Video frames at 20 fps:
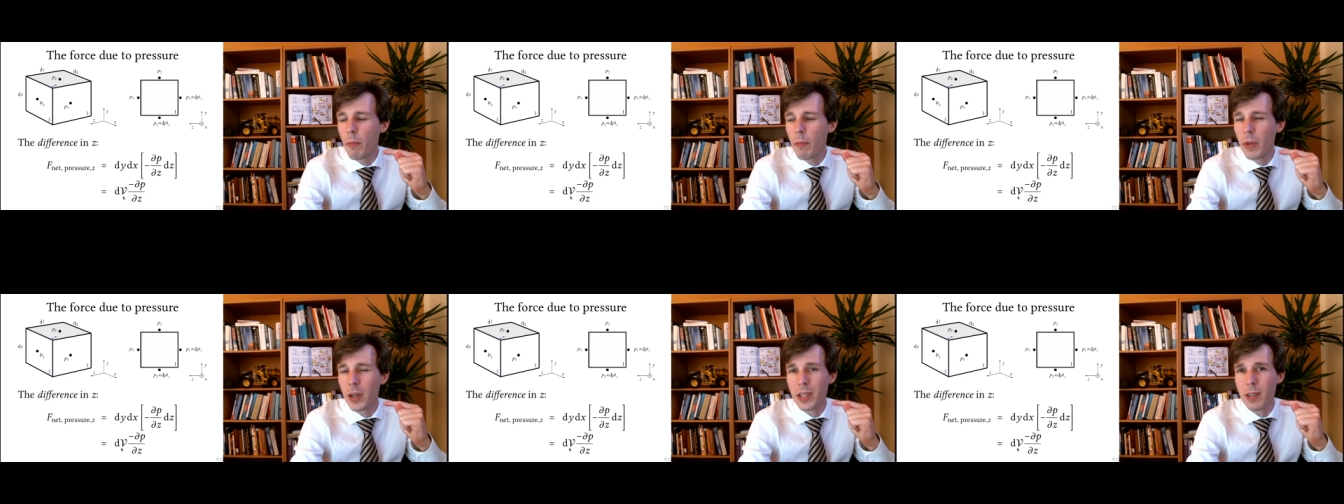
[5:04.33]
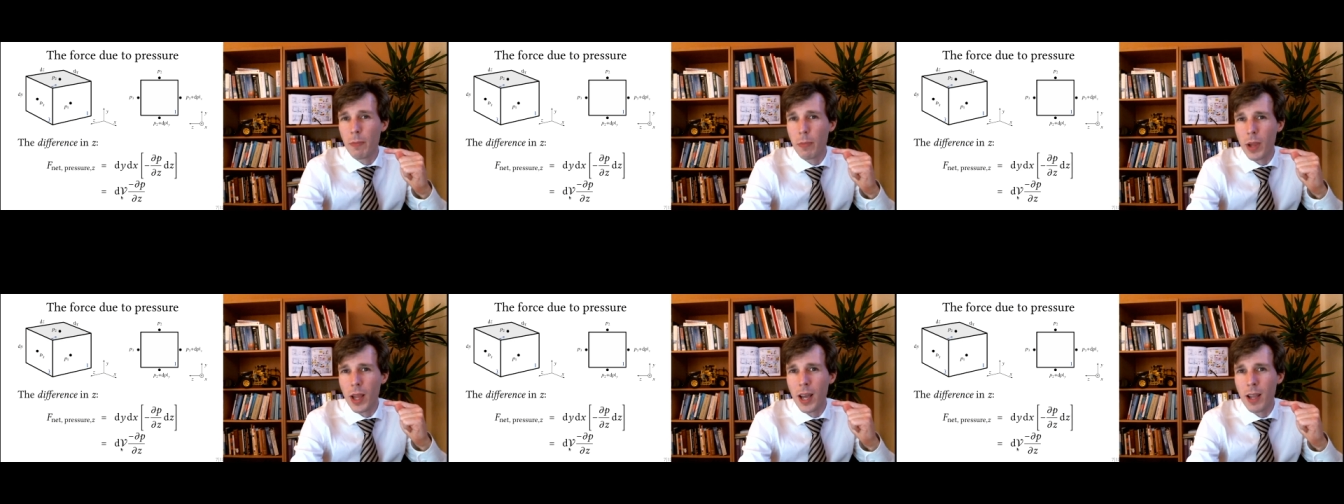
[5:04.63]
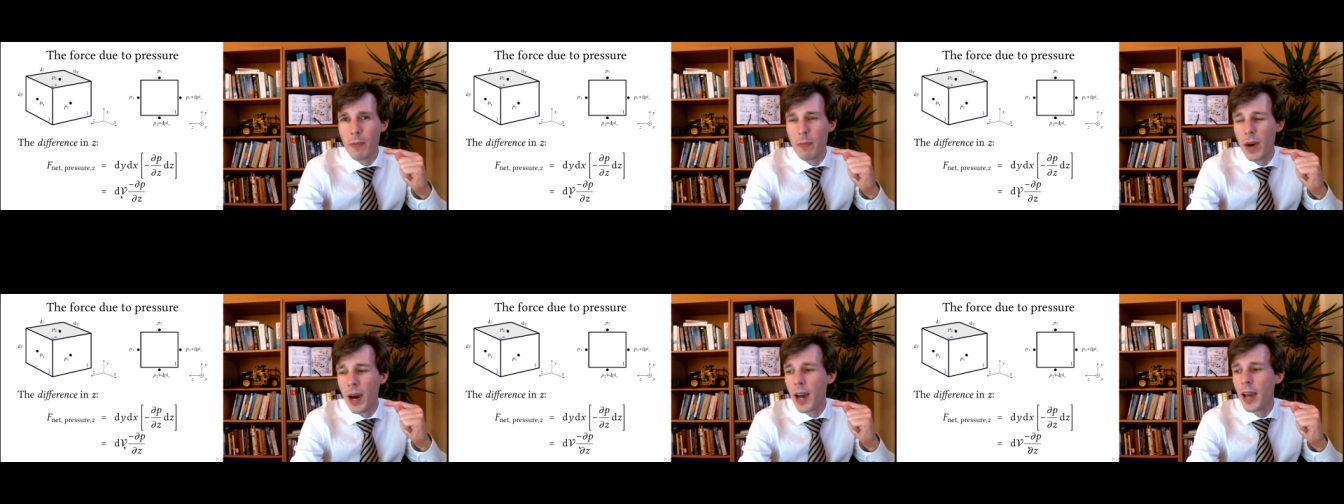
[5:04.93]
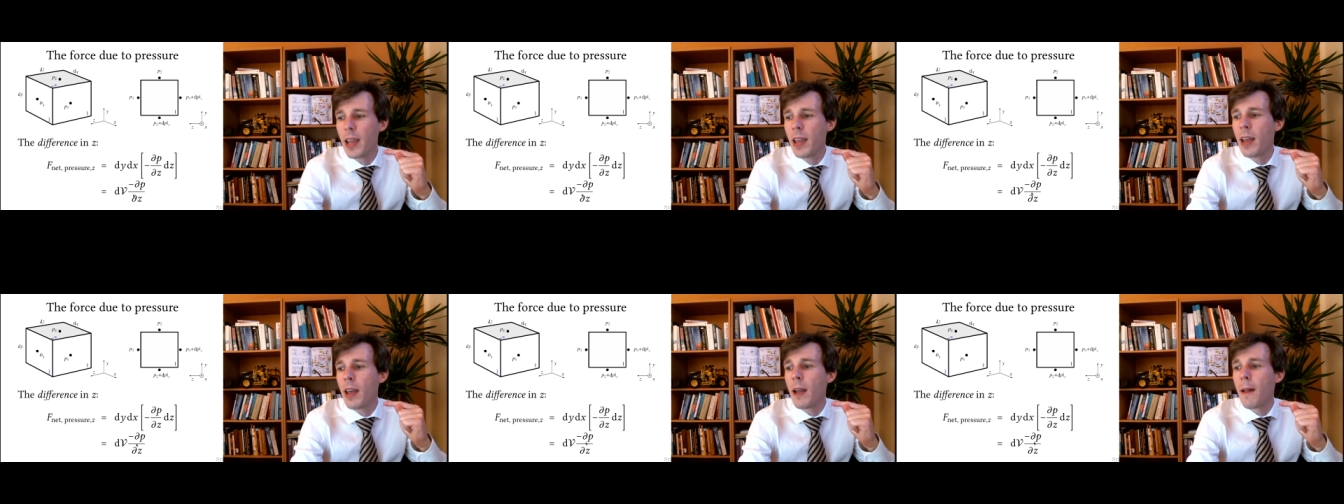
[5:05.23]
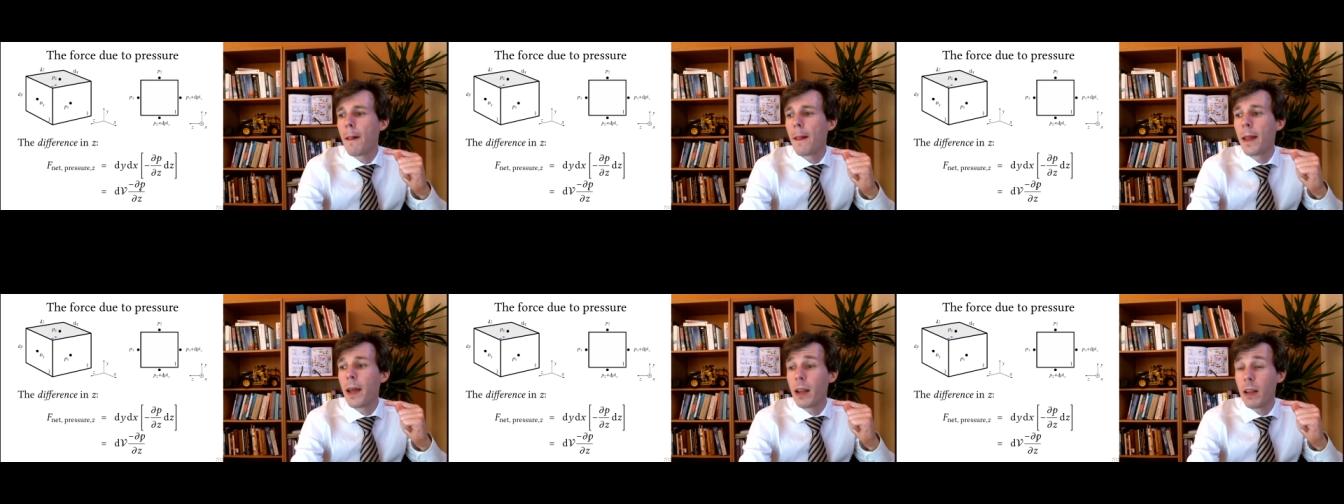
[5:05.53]
multiplied by
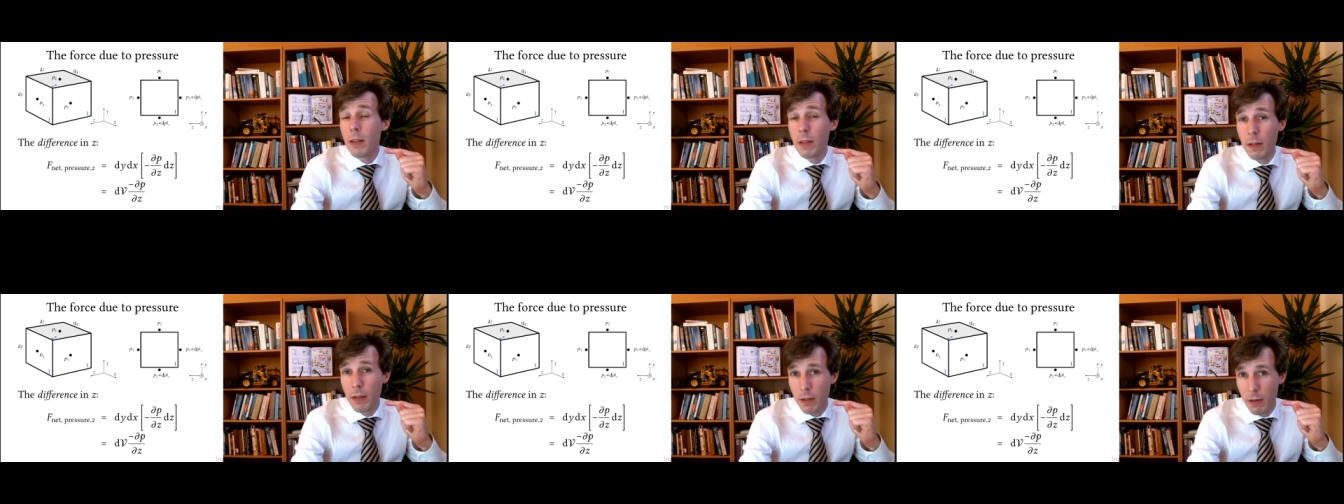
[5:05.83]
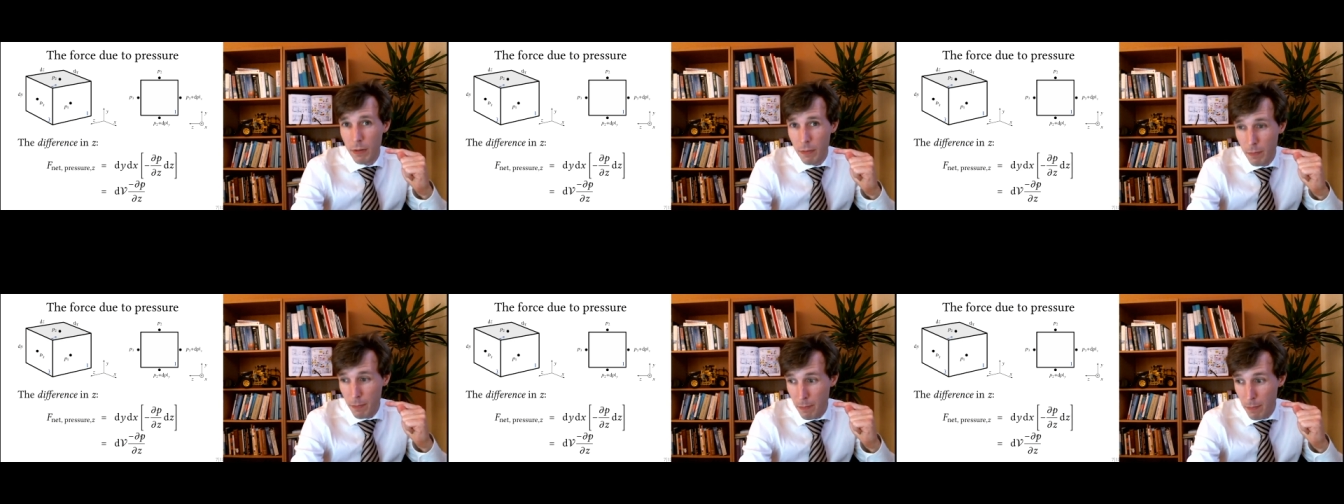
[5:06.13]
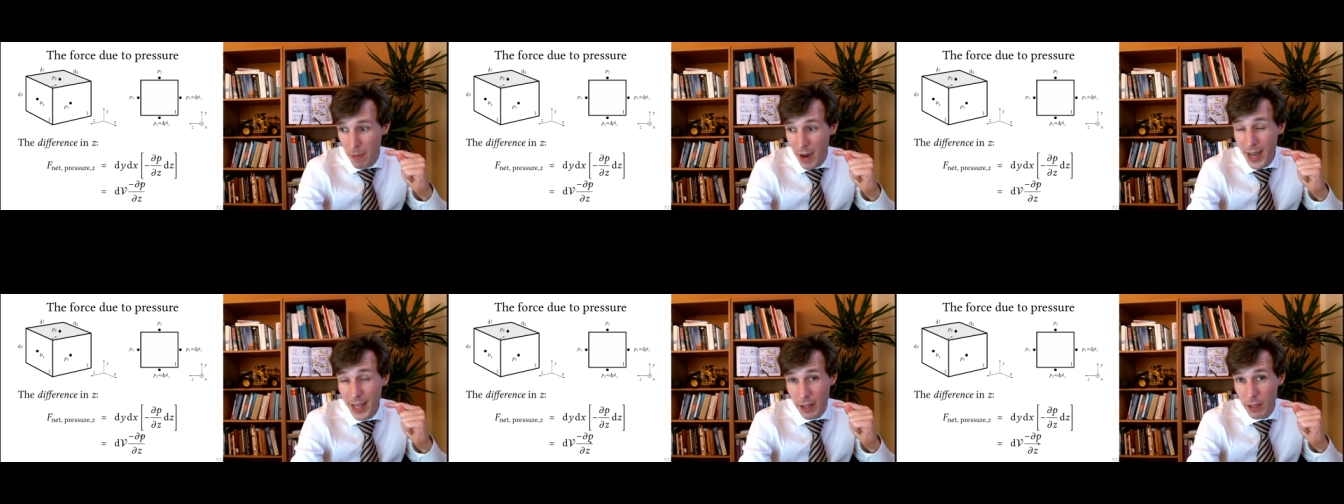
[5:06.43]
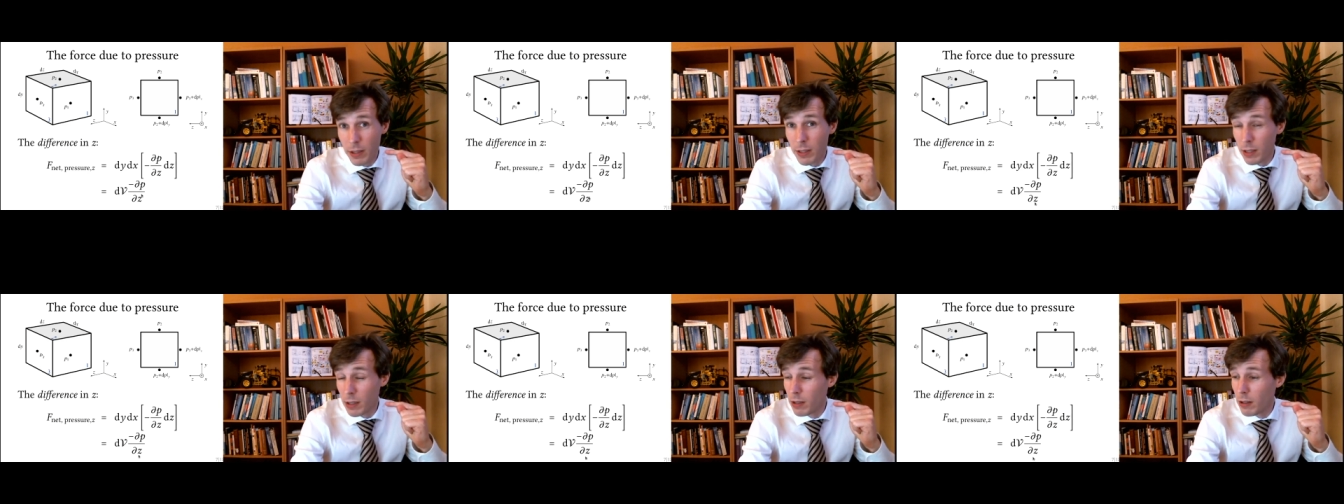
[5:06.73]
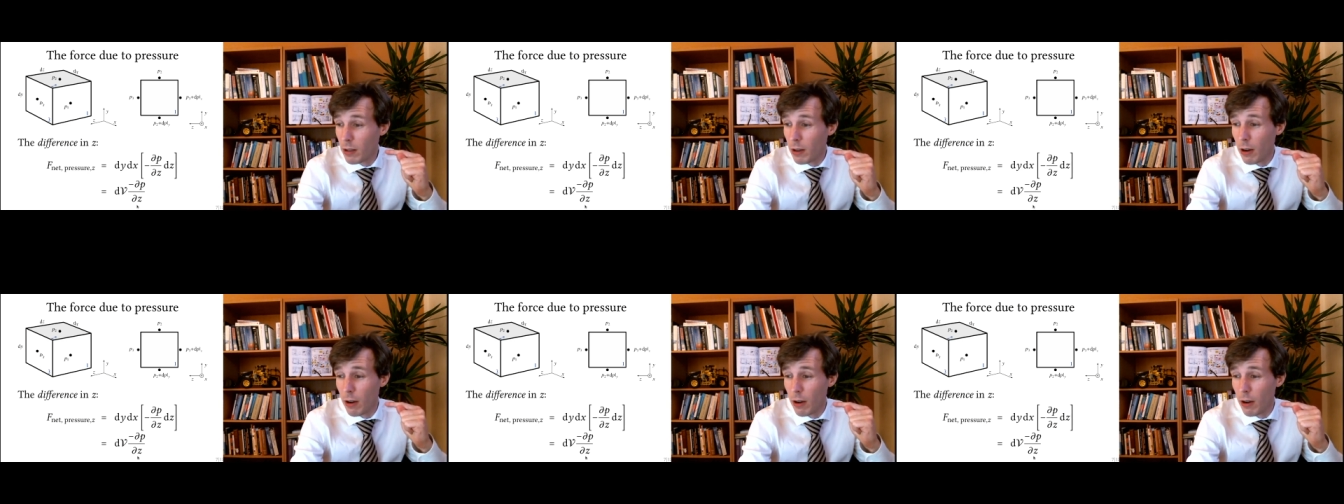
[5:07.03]
the minus